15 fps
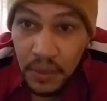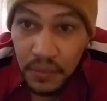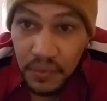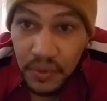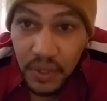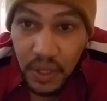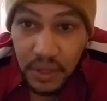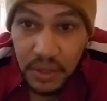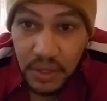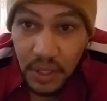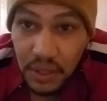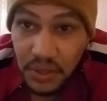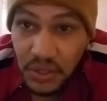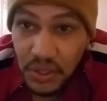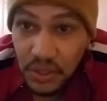the
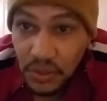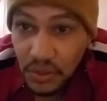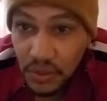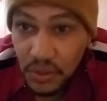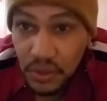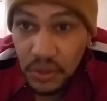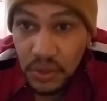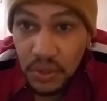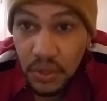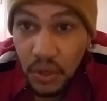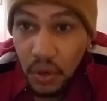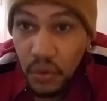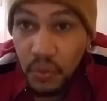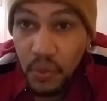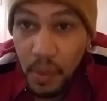sections or
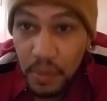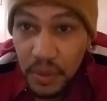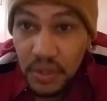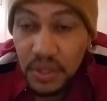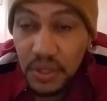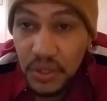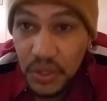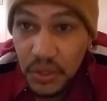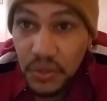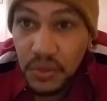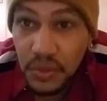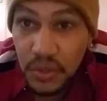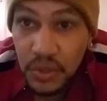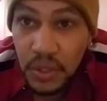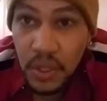the
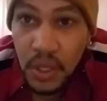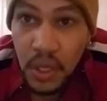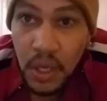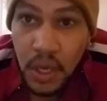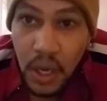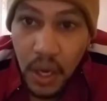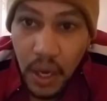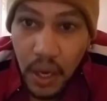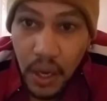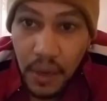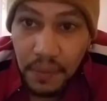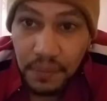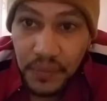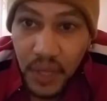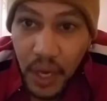repetitions.
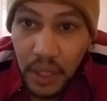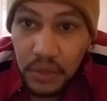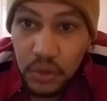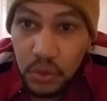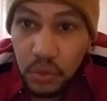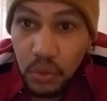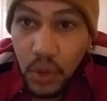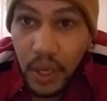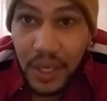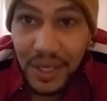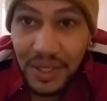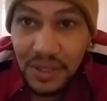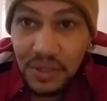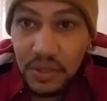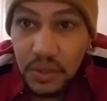I do at
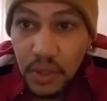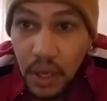least